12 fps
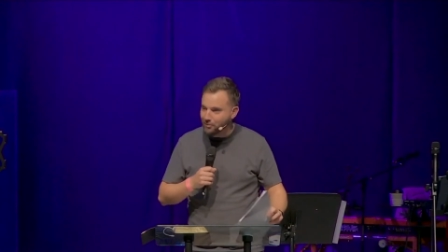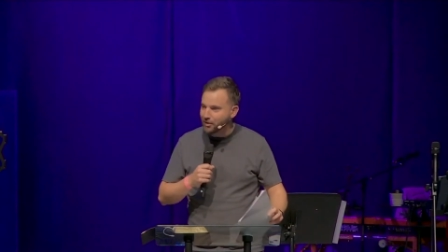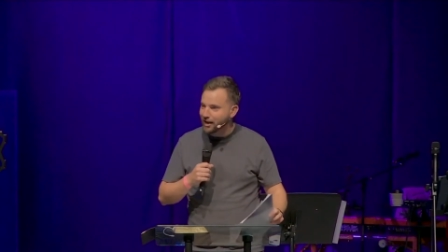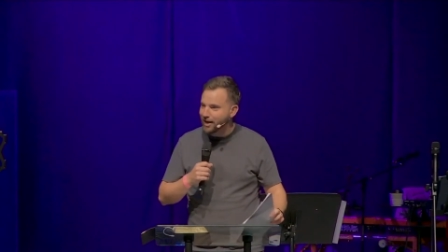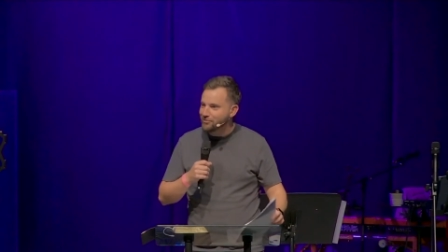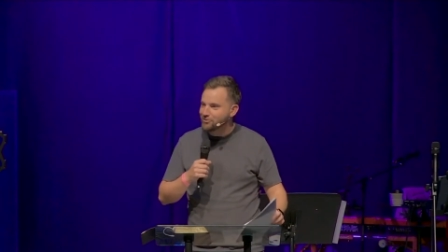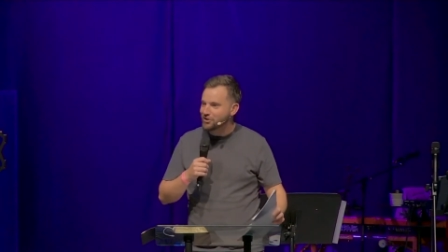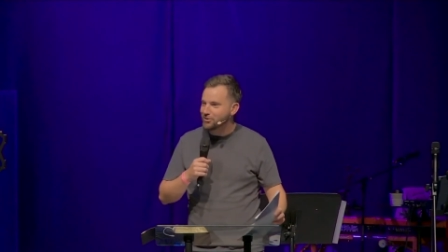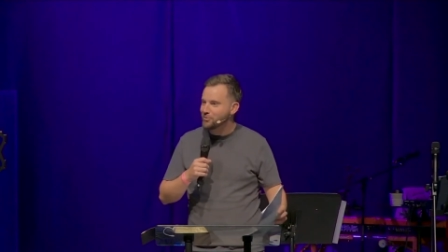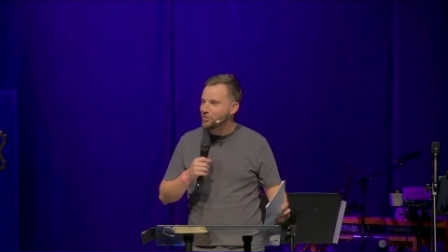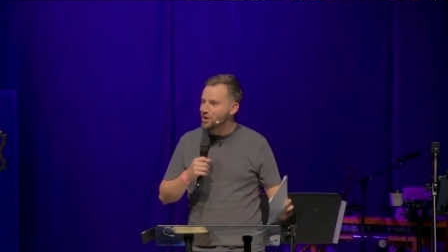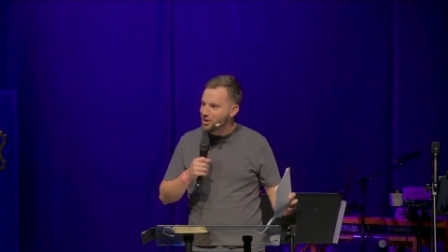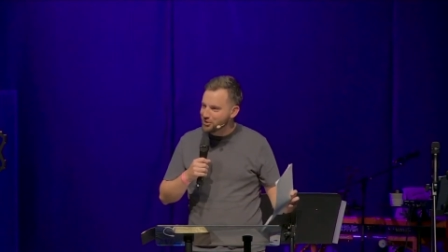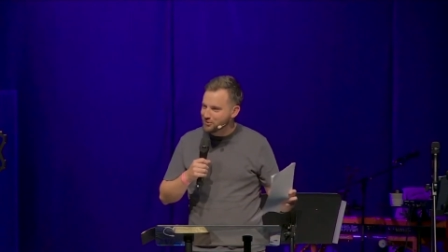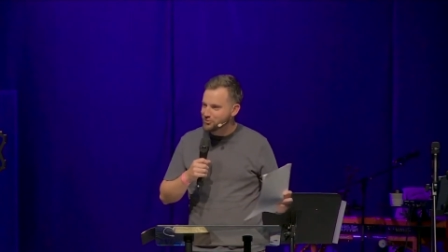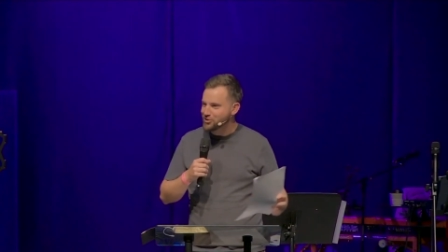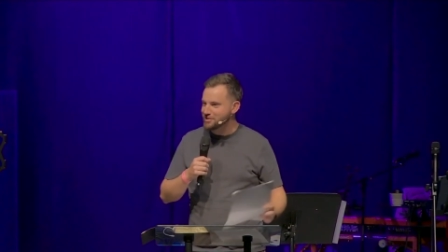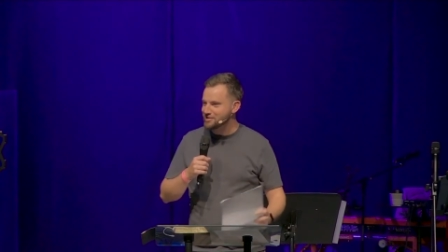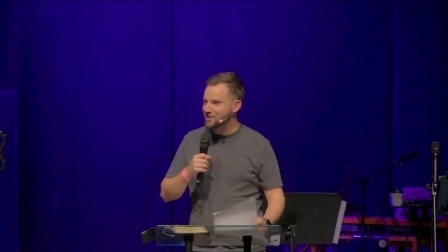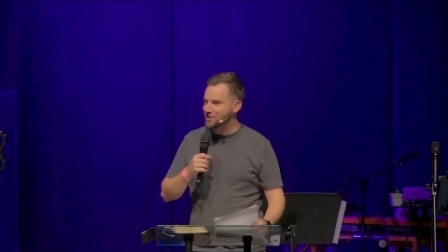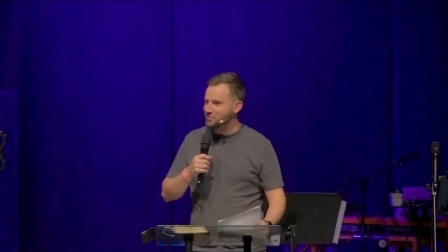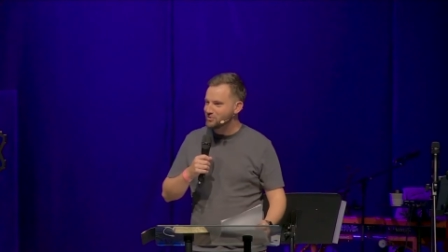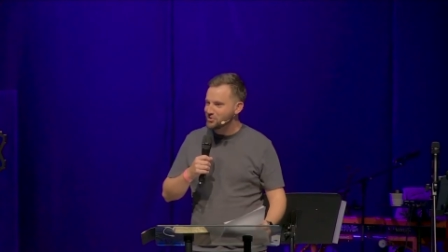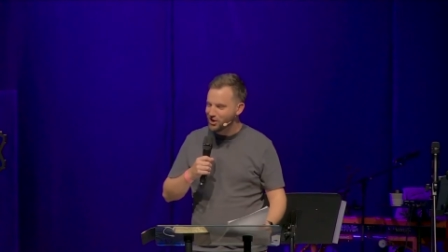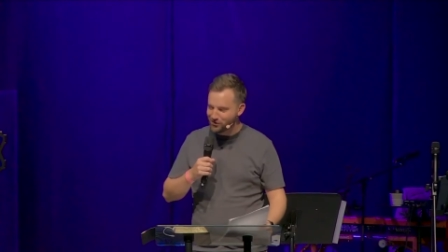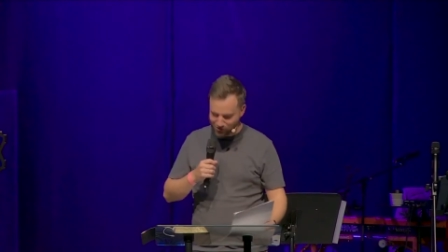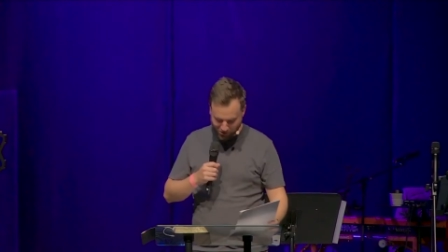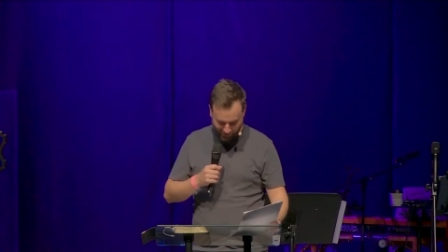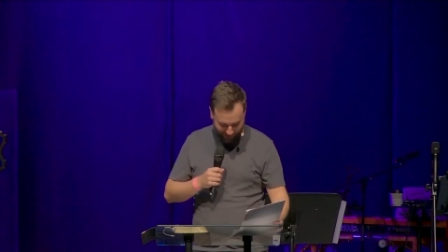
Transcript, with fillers: again to the worth of Jesus. Let's return to our